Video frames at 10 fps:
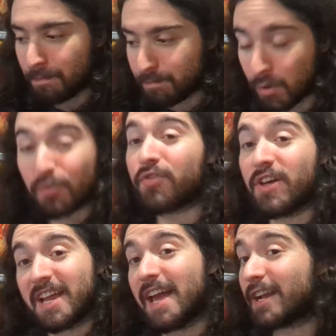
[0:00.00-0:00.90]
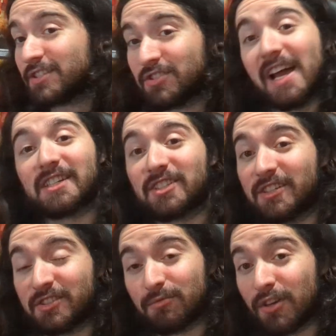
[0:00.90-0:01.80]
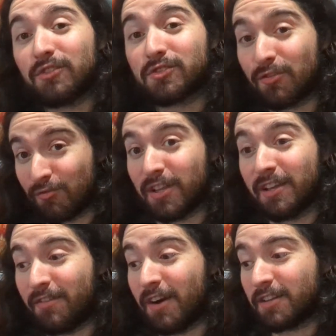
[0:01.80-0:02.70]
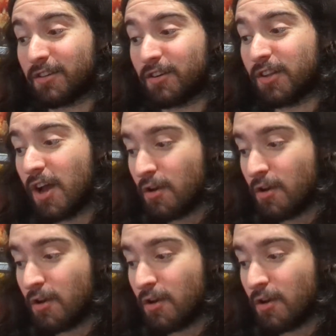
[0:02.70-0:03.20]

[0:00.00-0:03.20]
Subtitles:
Birthday Cake is next because it was also really fucking good.